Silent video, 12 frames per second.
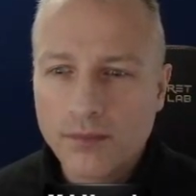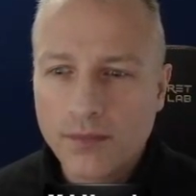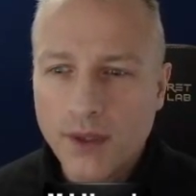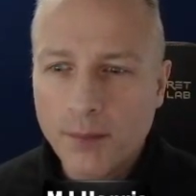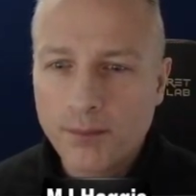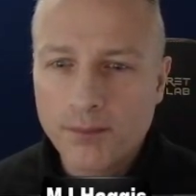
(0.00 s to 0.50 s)

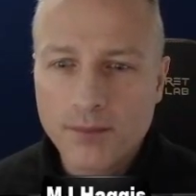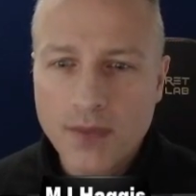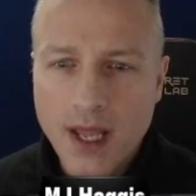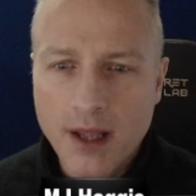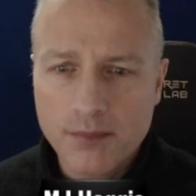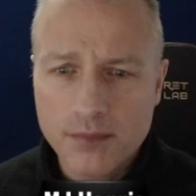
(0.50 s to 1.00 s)
Yep,
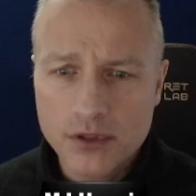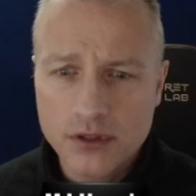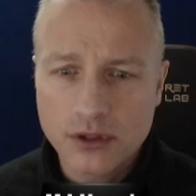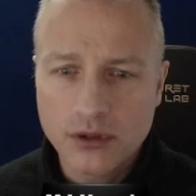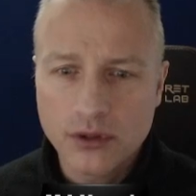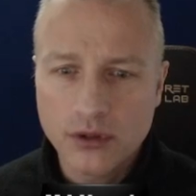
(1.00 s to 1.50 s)

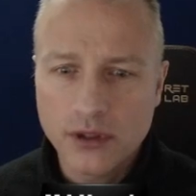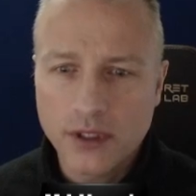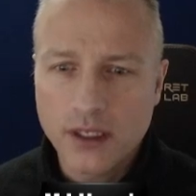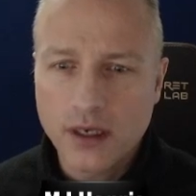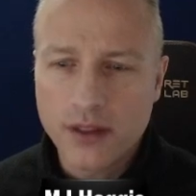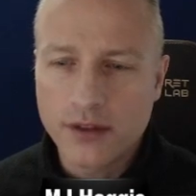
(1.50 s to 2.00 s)
absolutely
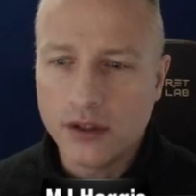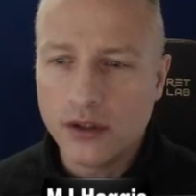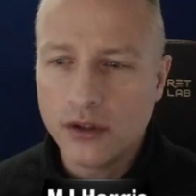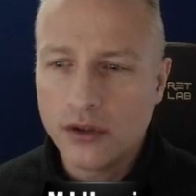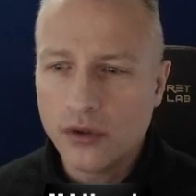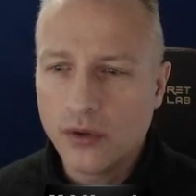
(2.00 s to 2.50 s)
nothing.
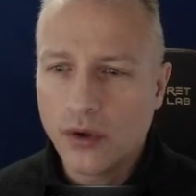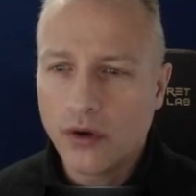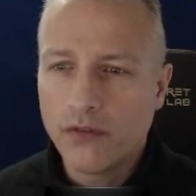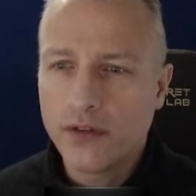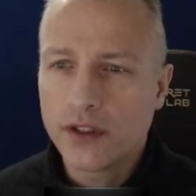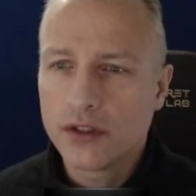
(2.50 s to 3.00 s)
No
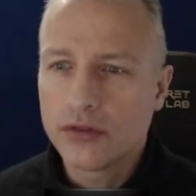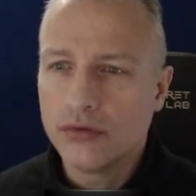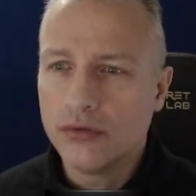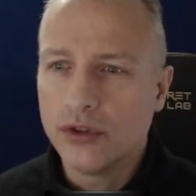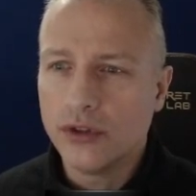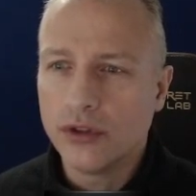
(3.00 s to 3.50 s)
obvious
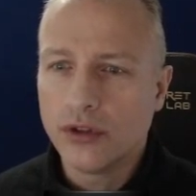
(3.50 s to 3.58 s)
route.